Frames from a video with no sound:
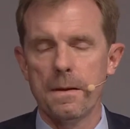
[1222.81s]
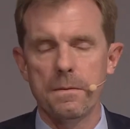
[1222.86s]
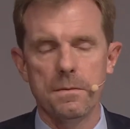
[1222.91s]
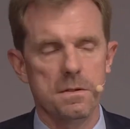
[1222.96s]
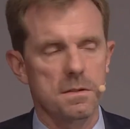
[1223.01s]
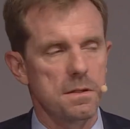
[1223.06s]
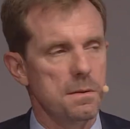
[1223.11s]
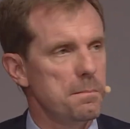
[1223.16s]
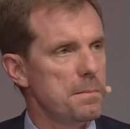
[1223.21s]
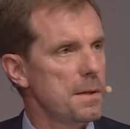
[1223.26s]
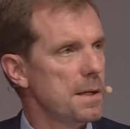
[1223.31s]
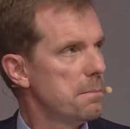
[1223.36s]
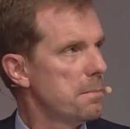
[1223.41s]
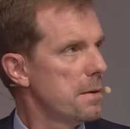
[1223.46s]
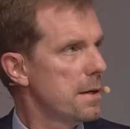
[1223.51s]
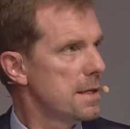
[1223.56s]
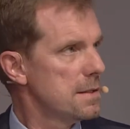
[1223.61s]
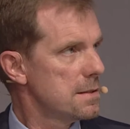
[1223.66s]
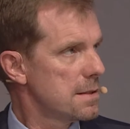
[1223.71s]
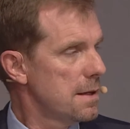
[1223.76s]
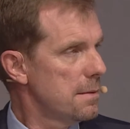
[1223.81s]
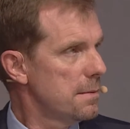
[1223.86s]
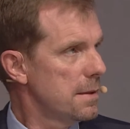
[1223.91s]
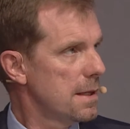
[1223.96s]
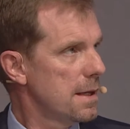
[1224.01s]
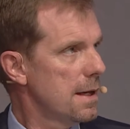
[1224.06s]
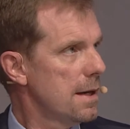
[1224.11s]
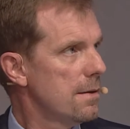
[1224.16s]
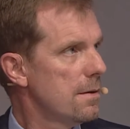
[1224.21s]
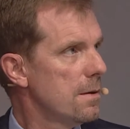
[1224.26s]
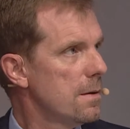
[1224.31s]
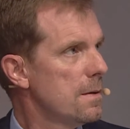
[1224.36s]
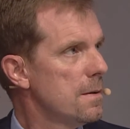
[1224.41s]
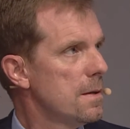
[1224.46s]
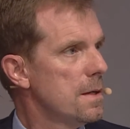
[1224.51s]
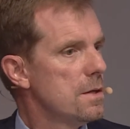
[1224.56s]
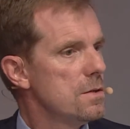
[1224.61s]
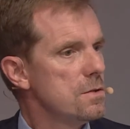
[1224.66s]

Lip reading: with some big brands coming together,